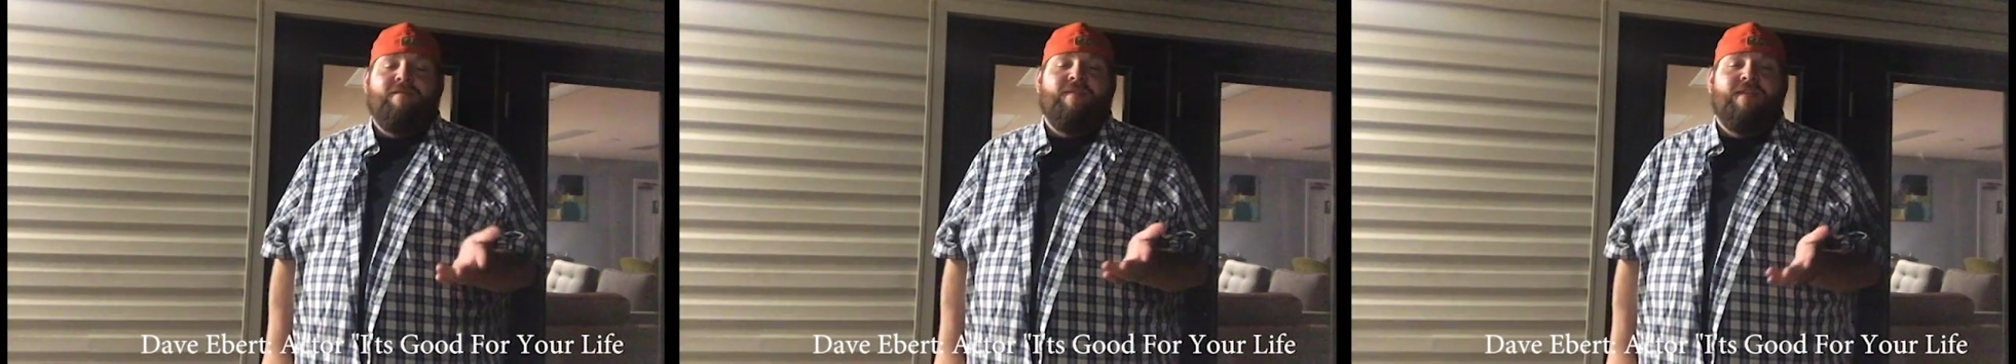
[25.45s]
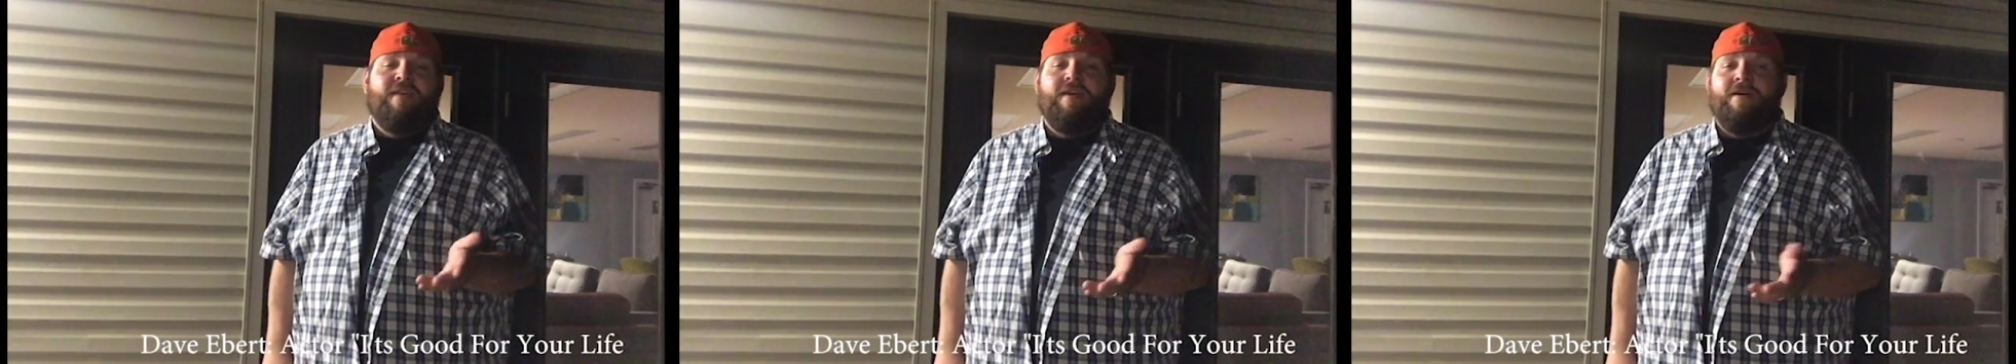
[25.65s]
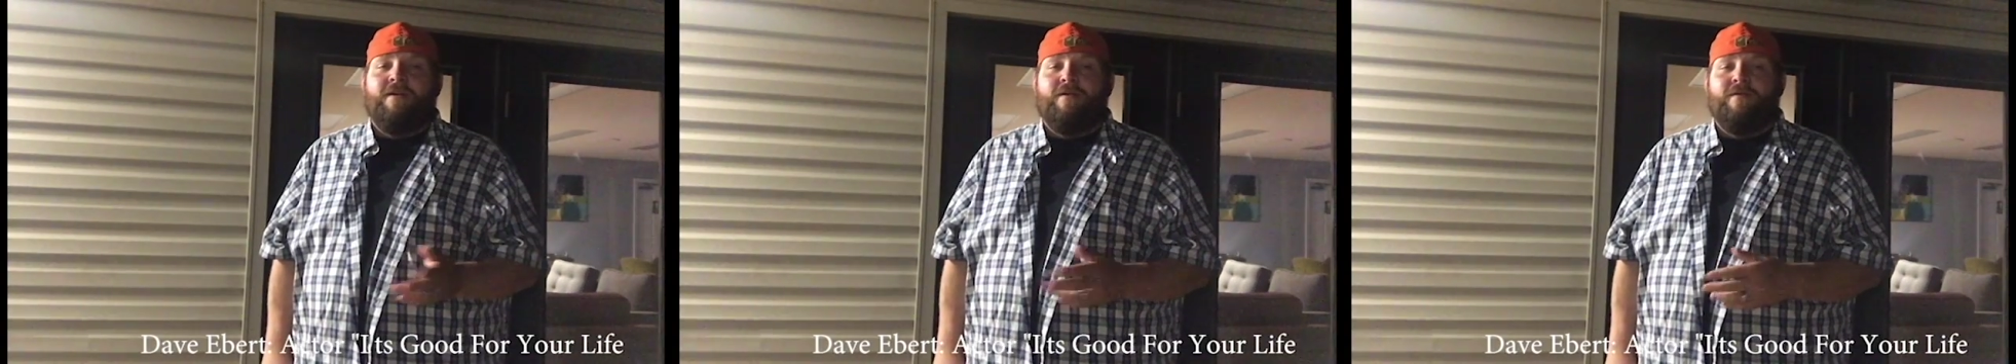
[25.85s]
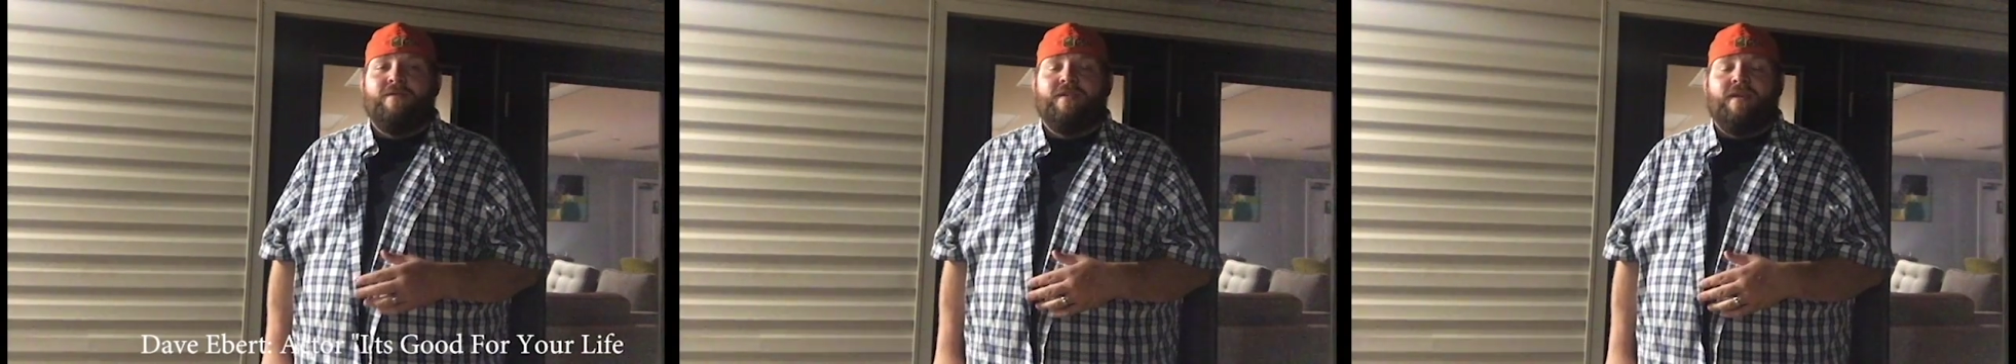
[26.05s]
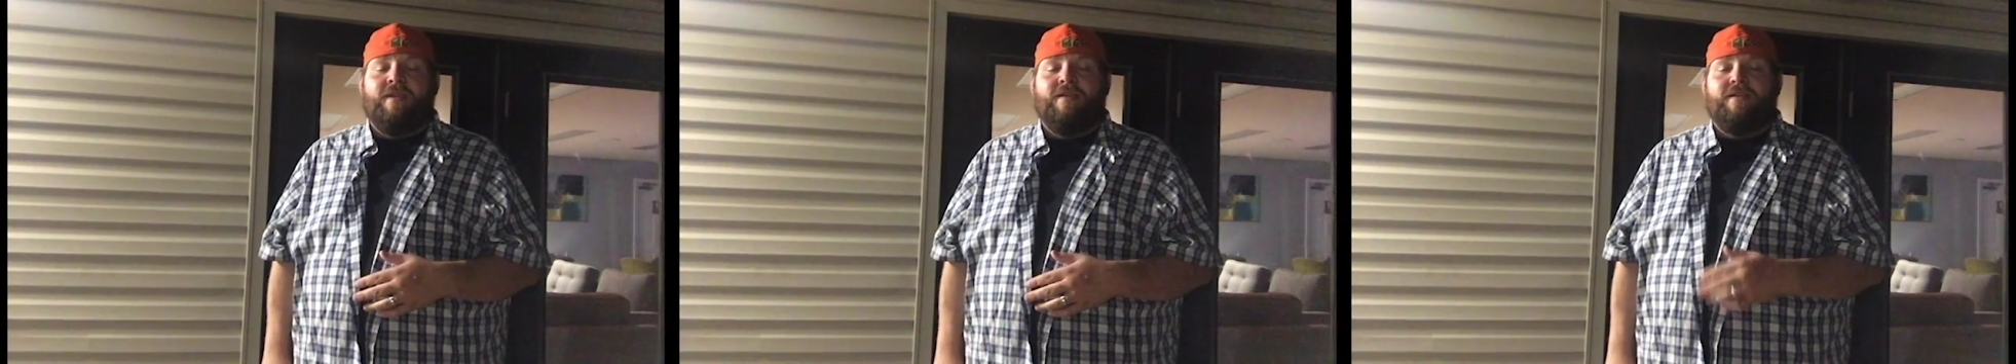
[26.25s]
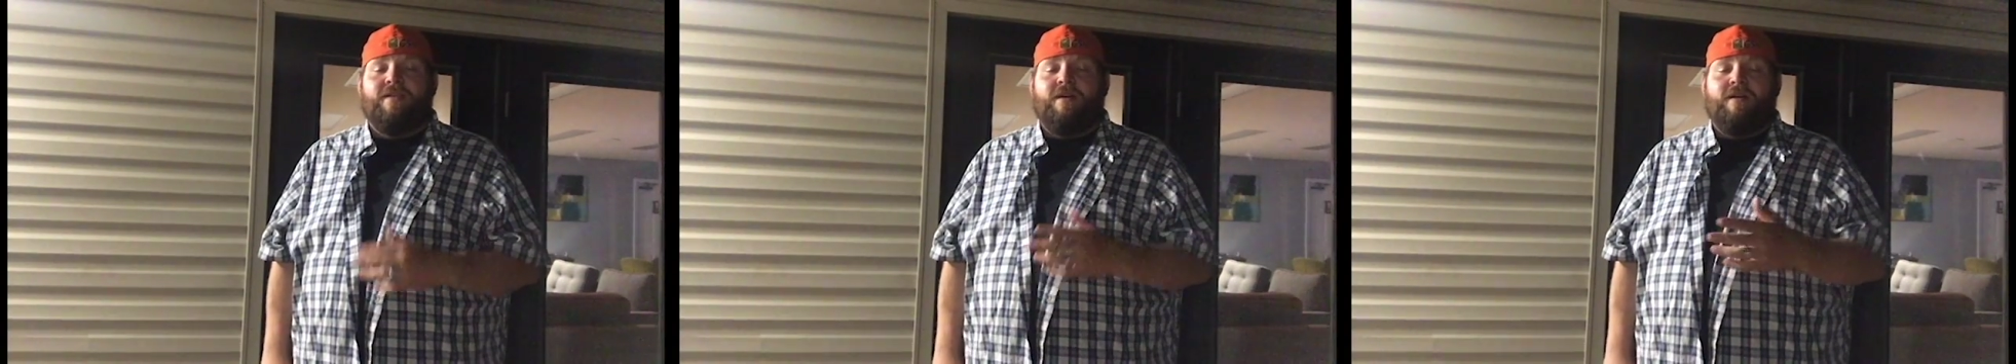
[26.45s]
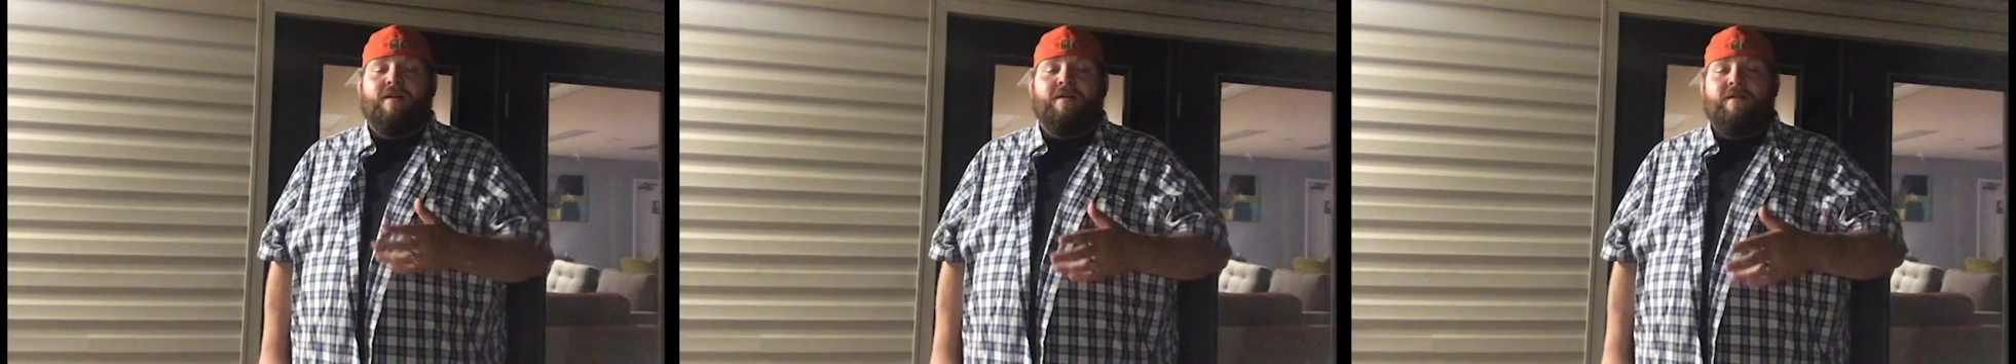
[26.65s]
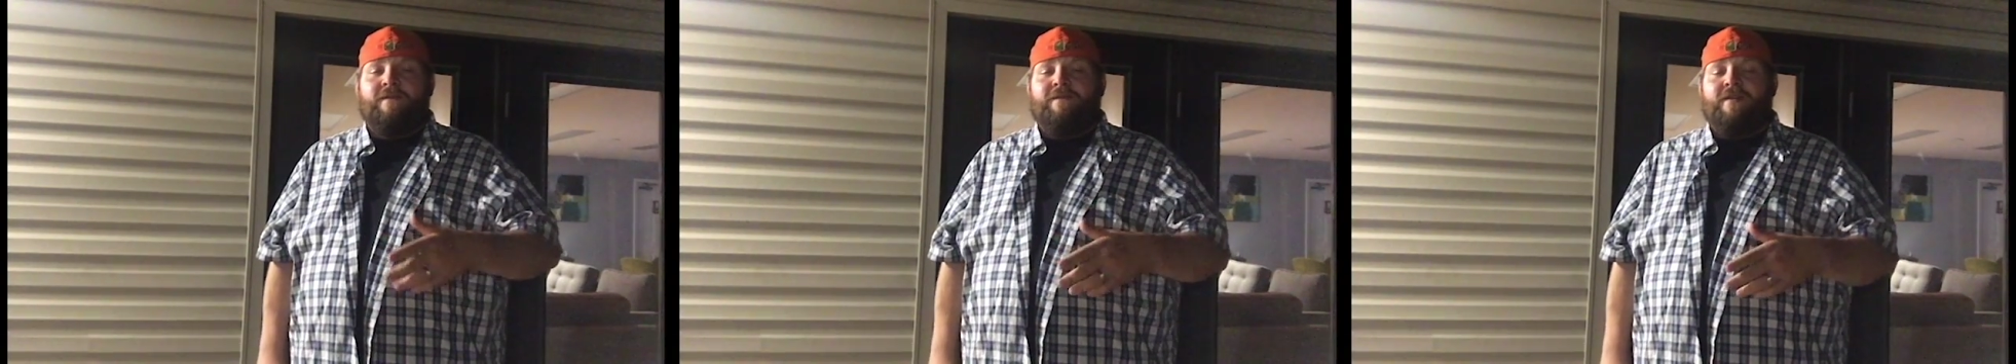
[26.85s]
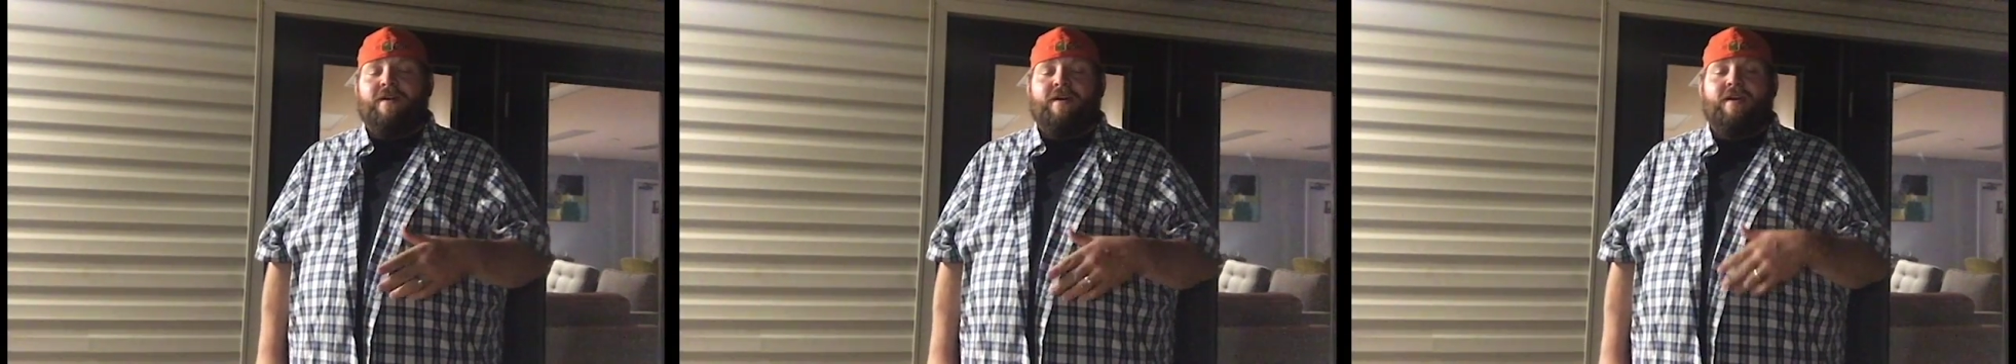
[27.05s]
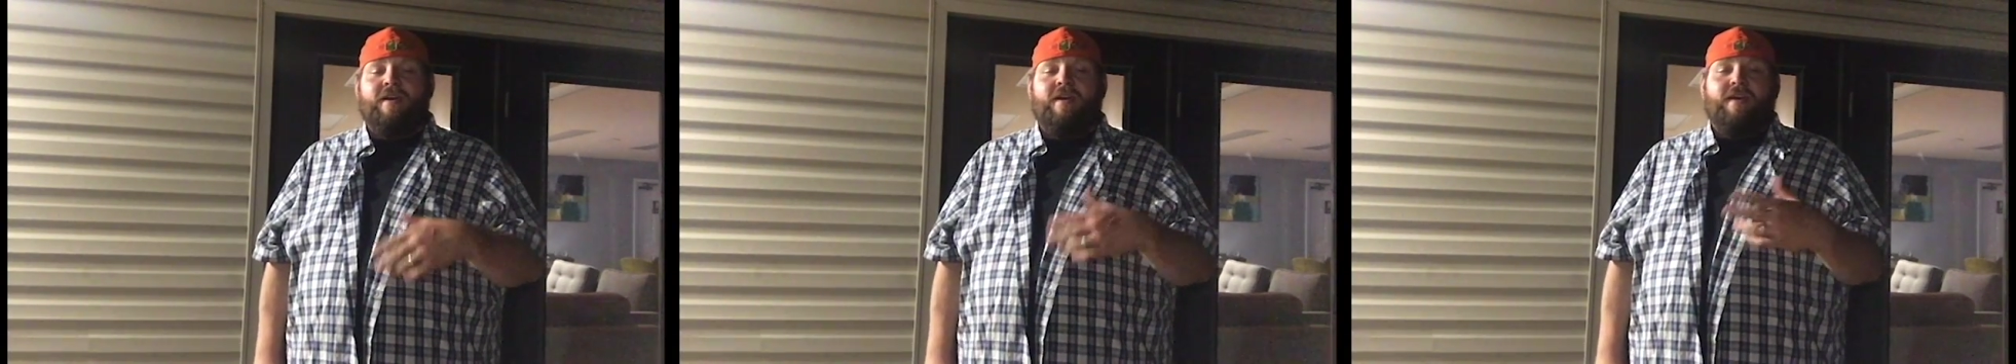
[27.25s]
videos and star
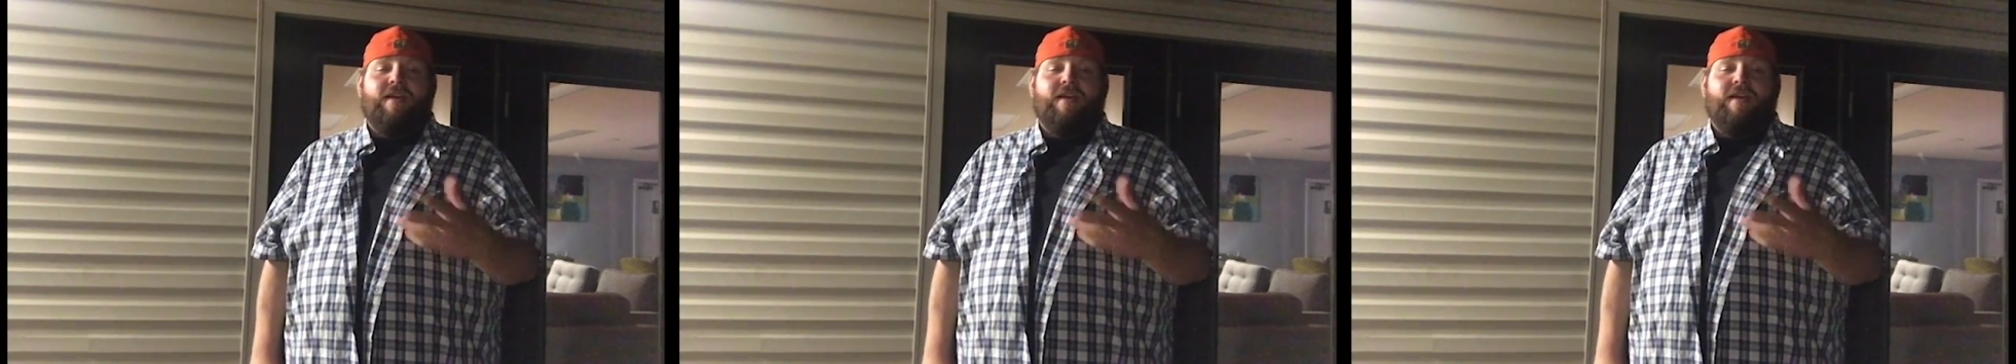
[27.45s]
of